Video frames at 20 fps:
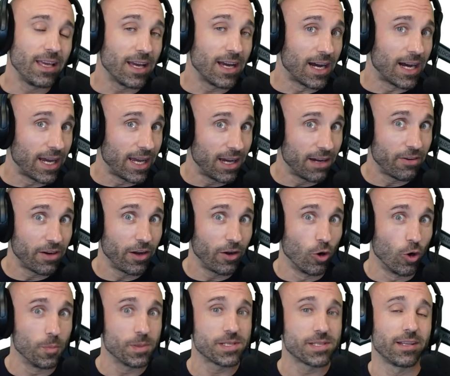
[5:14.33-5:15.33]
I have high
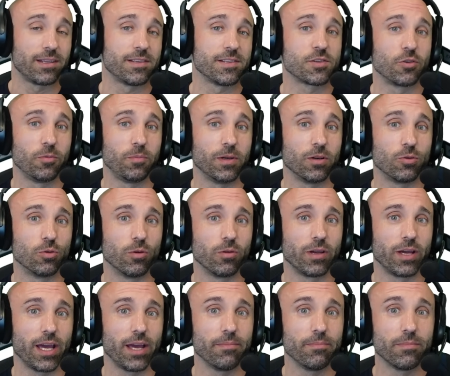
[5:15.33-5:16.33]
hopes that this could be a cool
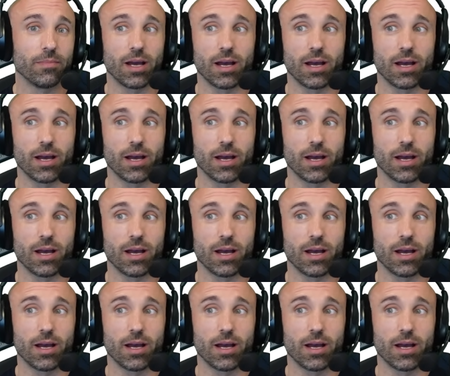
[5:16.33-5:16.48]
game.